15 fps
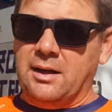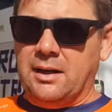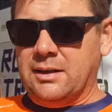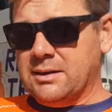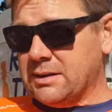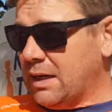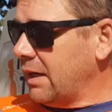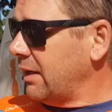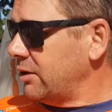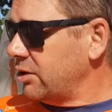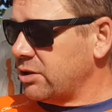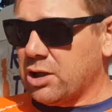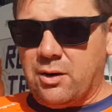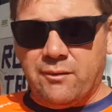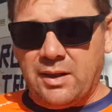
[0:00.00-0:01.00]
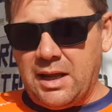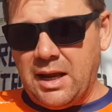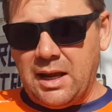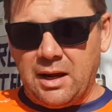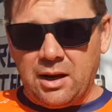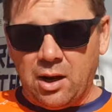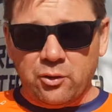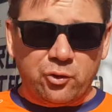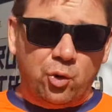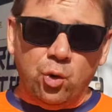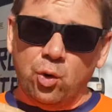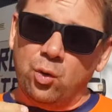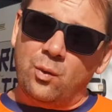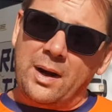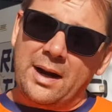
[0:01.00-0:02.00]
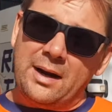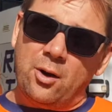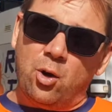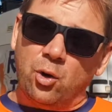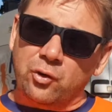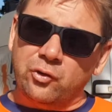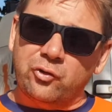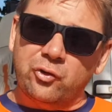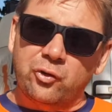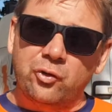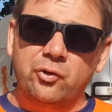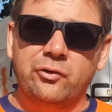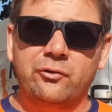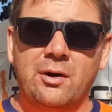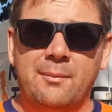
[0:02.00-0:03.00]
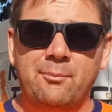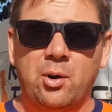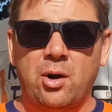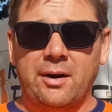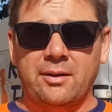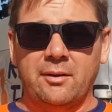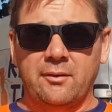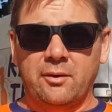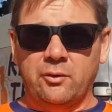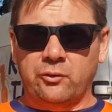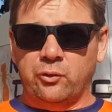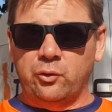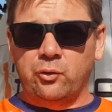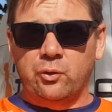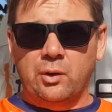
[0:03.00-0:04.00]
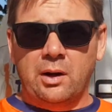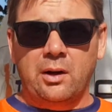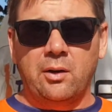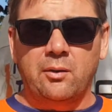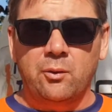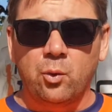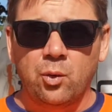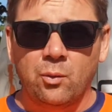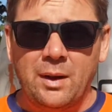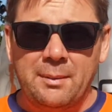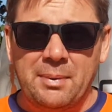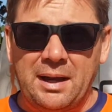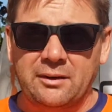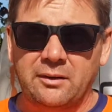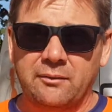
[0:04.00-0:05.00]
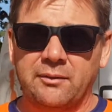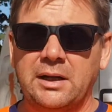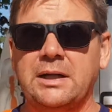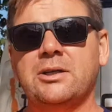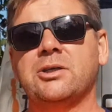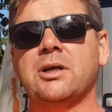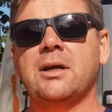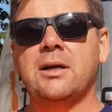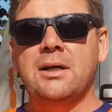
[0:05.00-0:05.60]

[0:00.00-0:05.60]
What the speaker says: starting just over there and goes all the way onto Scrub Python to all the way back to the village.